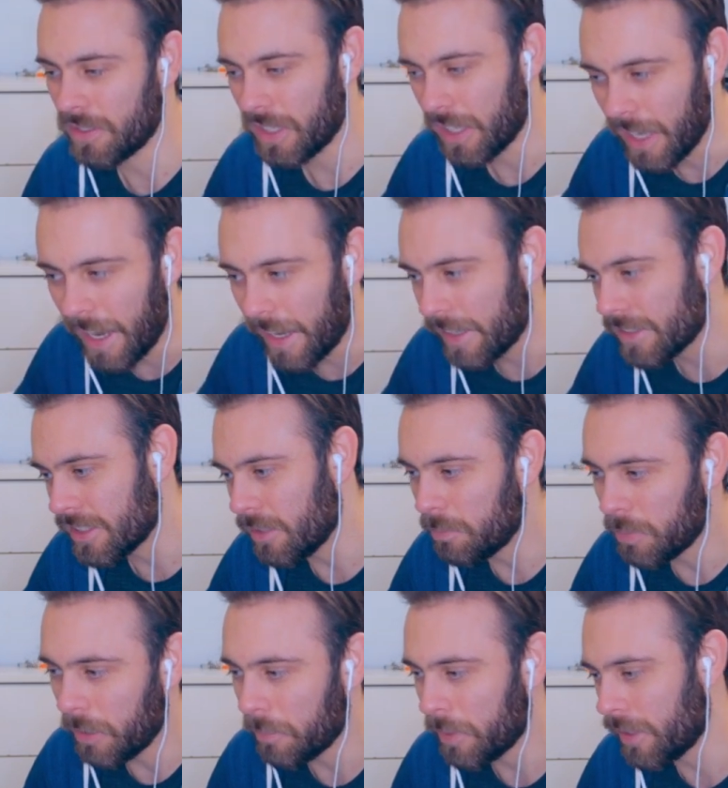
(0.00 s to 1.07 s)
It's kind of adding to the
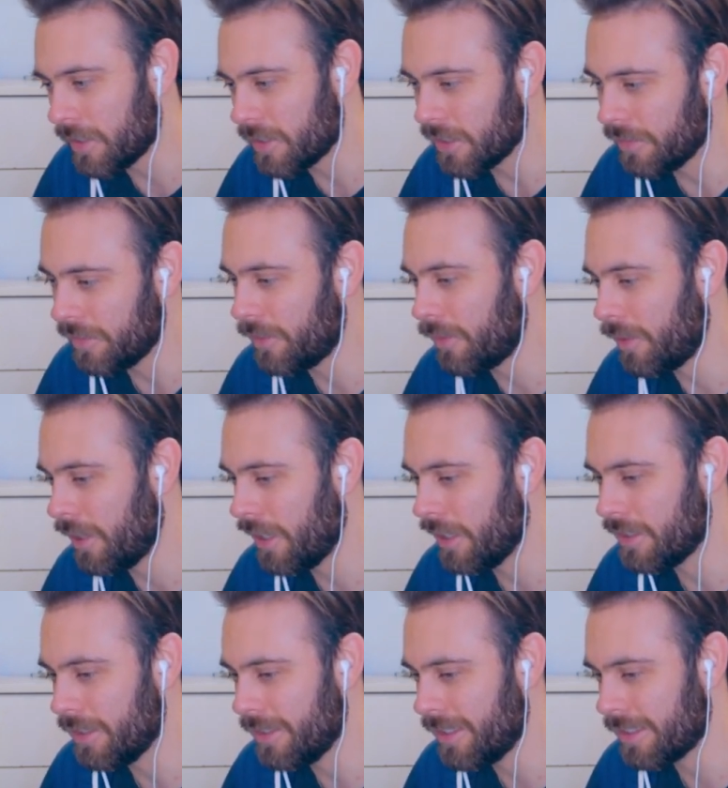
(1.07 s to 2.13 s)
bumpiness of the
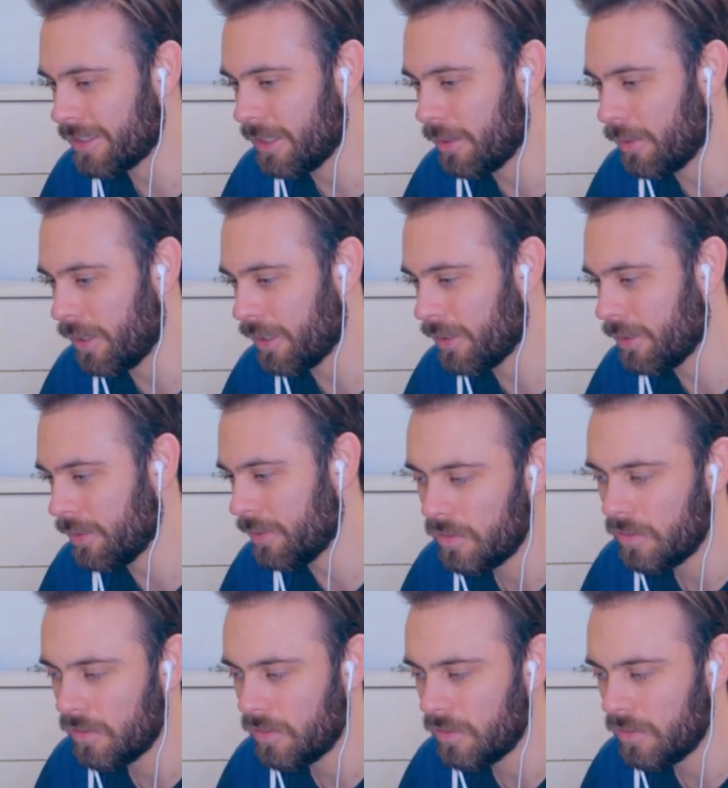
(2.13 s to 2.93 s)
ride, so it's actually quite cool.